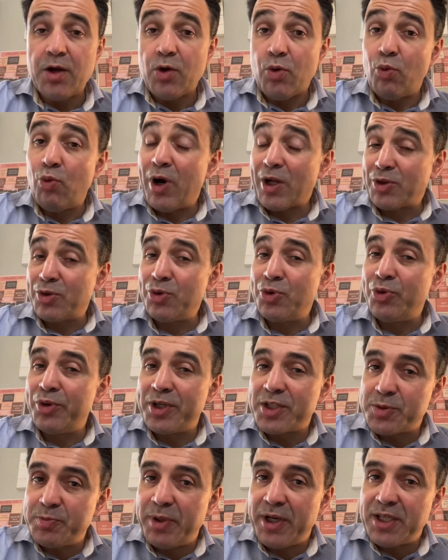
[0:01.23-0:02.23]
What to do
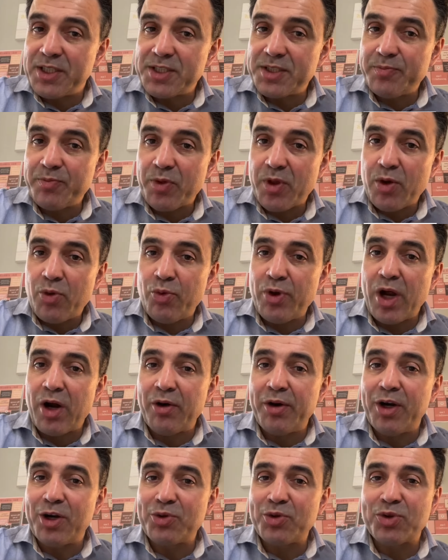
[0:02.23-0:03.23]
in space. We
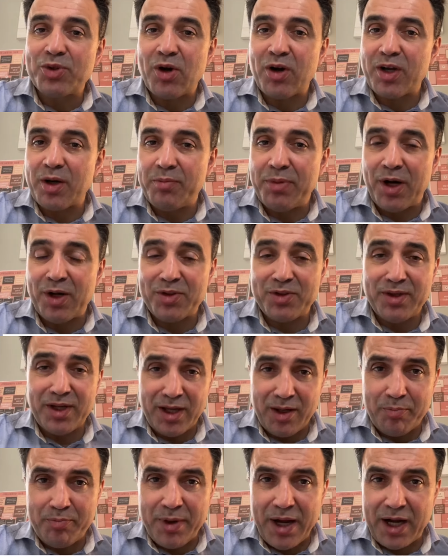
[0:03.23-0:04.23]
are here to talk about
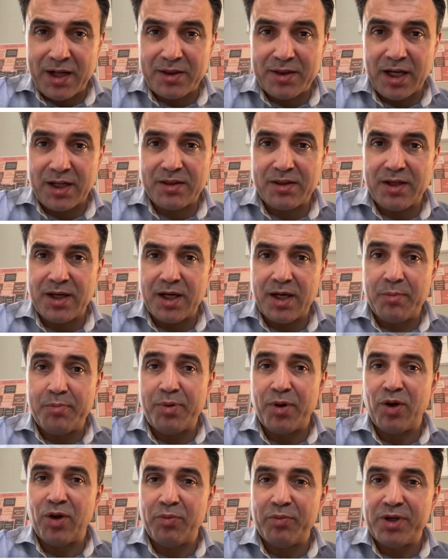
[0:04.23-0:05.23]
the impact that the
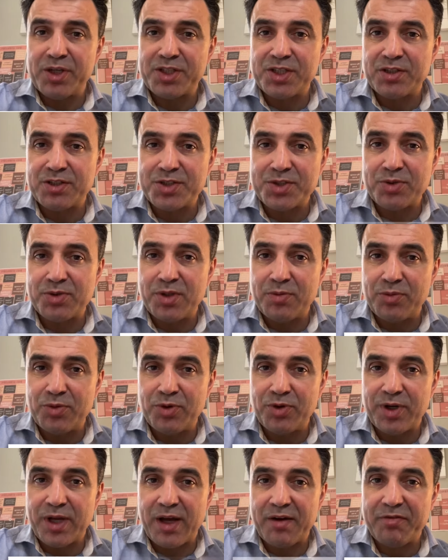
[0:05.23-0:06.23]
Apollo missions to the
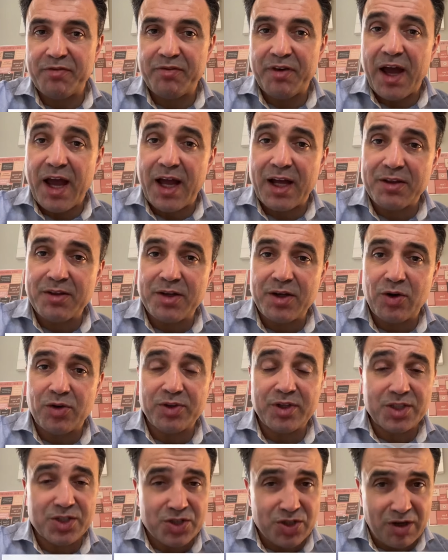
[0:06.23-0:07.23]
moon have had on
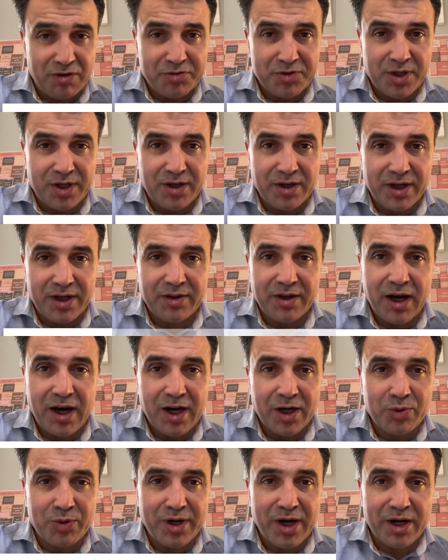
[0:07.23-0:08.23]
the software and
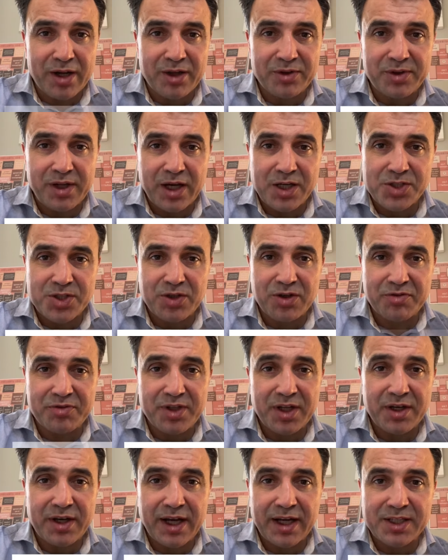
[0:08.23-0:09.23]
hardware architecture of
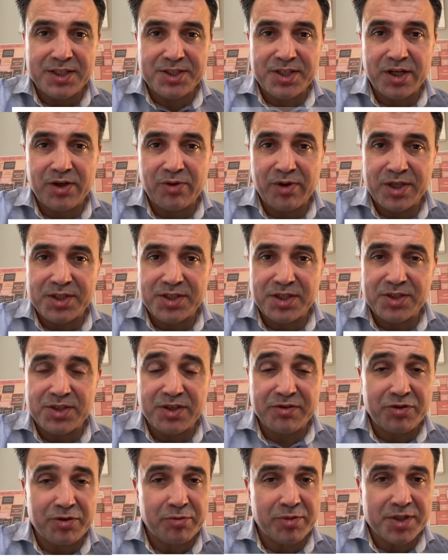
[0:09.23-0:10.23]
the next generations
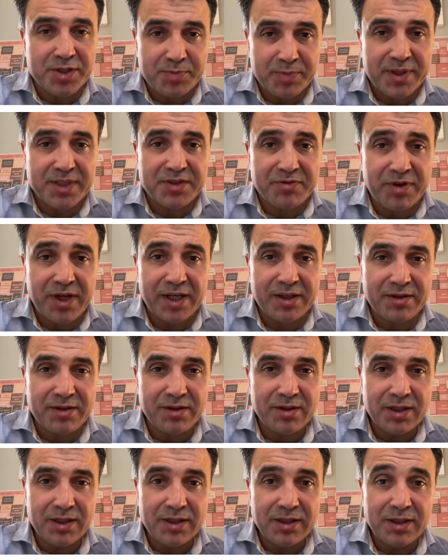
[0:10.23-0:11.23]
of human spaceflight.
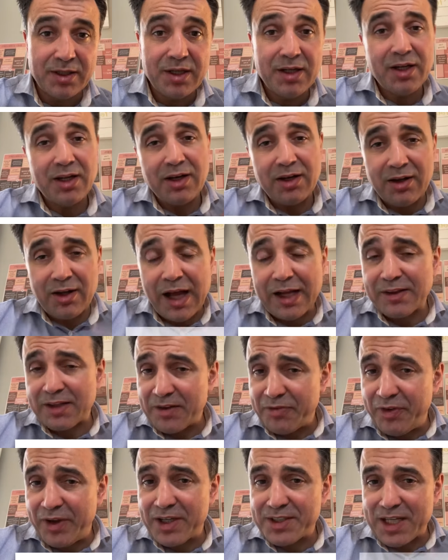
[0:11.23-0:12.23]
Like the
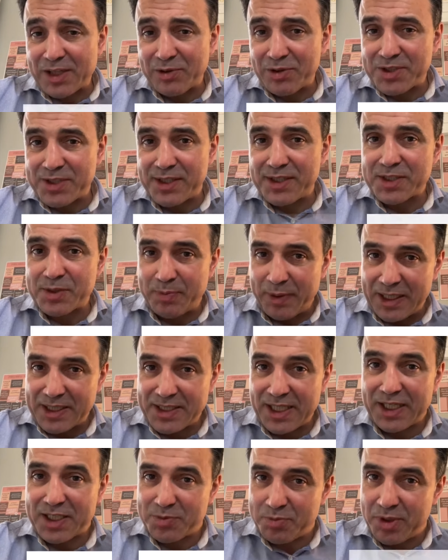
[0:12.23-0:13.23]
things that you see in
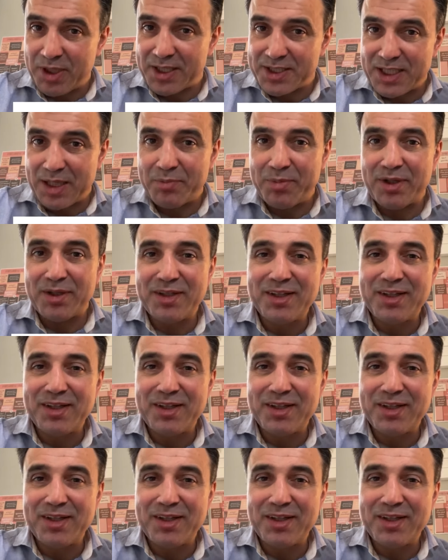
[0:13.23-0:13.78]
SpaceX, for example.